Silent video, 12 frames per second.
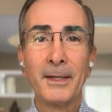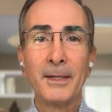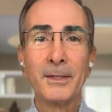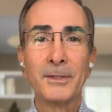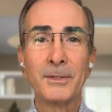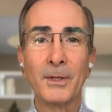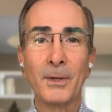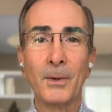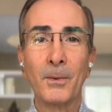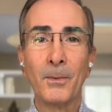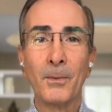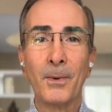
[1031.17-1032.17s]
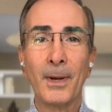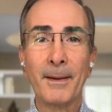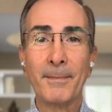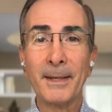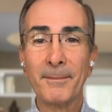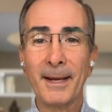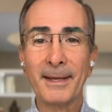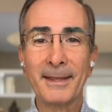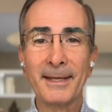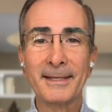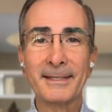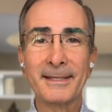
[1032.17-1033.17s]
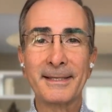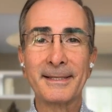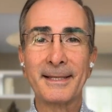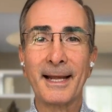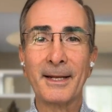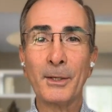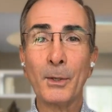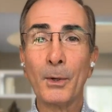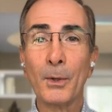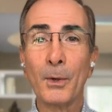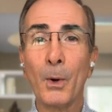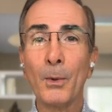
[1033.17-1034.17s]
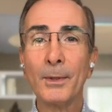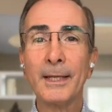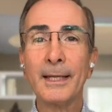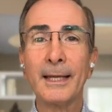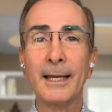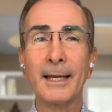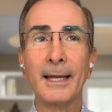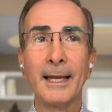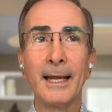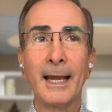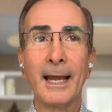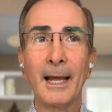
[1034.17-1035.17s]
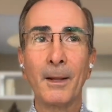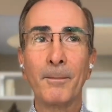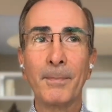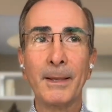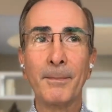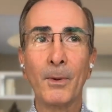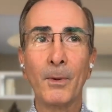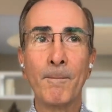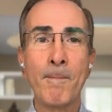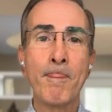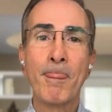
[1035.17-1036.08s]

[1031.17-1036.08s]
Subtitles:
So, what I mean by this is that you could only help people